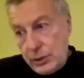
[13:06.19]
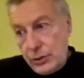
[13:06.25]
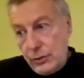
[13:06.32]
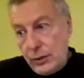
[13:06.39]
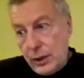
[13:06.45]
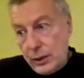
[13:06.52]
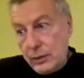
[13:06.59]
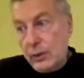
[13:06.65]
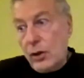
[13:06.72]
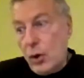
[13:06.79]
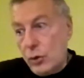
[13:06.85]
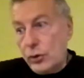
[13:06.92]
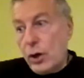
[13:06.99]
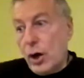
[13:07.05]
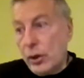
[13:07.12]

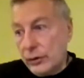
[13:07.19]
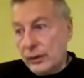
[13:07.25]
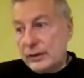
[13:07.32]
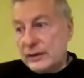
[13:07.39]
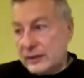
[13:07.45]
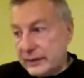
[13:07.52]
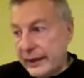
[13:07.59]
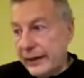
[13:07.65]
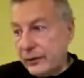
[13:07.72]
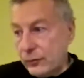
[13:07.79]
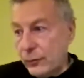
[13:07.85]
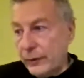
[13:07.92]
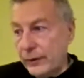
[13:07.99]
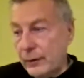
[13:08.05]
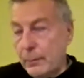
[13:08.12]
unload on the set
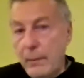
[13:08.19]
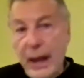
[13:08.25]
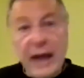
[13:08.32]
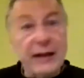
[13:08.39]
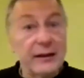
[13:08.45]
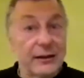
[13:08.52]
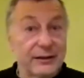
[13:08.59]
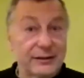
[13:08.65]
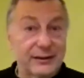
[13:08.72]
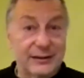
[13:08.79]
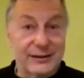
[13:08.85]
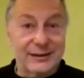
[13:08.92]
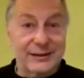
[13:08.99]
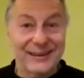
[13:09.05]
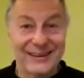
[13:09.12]
with the
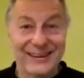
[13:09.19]
madness